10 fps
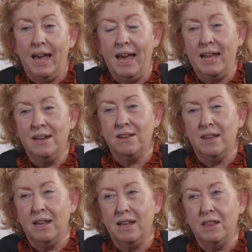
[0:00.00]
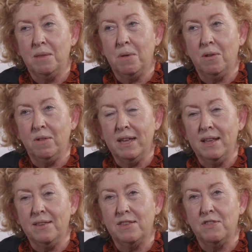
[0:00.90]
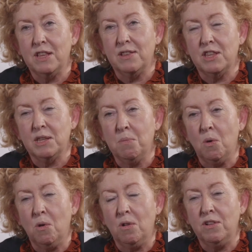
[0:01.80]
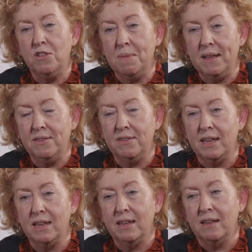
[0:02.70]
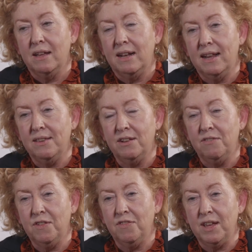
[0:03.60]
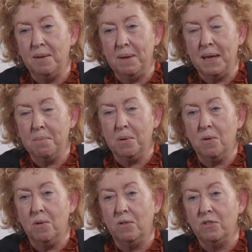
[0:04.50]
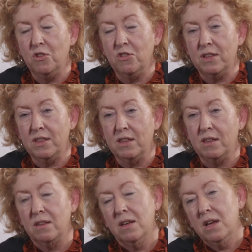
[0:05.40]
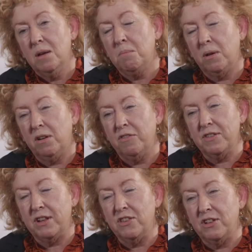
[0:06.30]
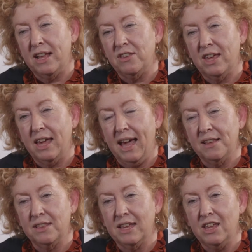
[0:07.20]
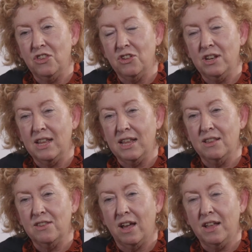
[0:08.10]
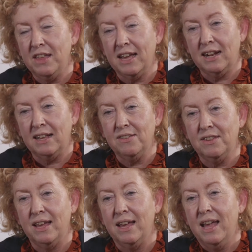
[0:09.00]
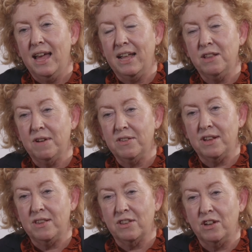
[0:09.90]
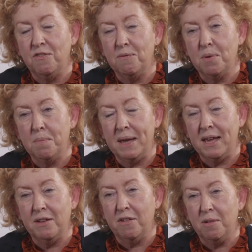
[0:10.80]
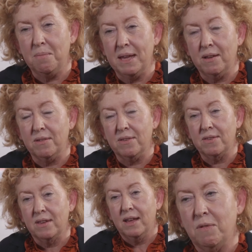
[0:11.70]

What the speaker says: And the model is small, domestic, less than 15 people. Usually the model of residential aged care has the kitchen inside that cluster and the residents can prepare their own meals.